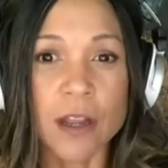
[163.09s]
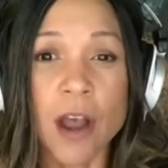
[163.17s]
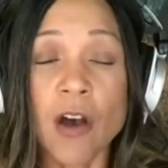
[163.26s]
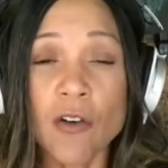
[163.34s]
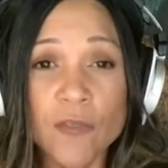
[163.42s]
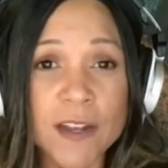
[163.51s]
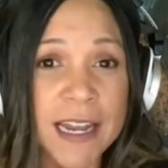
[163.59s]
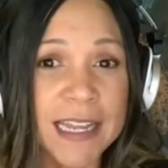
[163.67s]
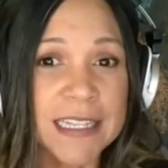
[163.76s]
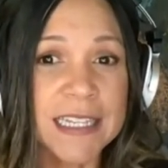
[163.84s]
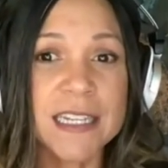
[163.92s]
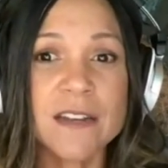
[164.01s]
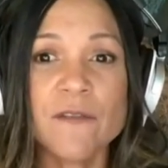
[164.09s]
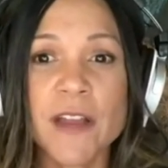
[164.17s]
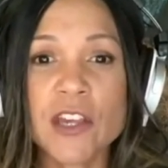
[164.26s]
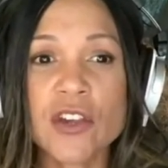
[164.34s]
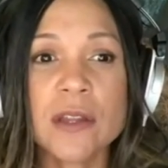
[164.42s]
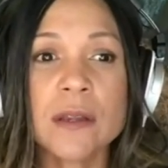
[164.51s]
COVID nineteen
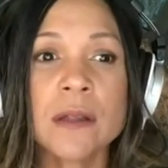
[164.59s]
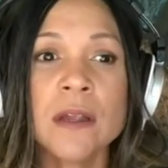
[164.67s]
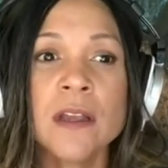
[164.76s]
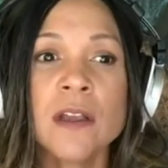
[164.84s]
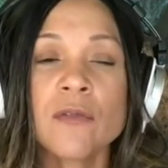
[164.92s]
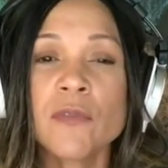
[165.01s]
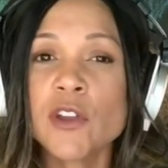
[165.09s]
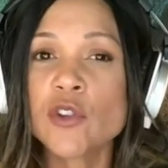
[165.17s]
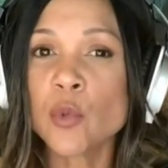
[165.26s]
infections reached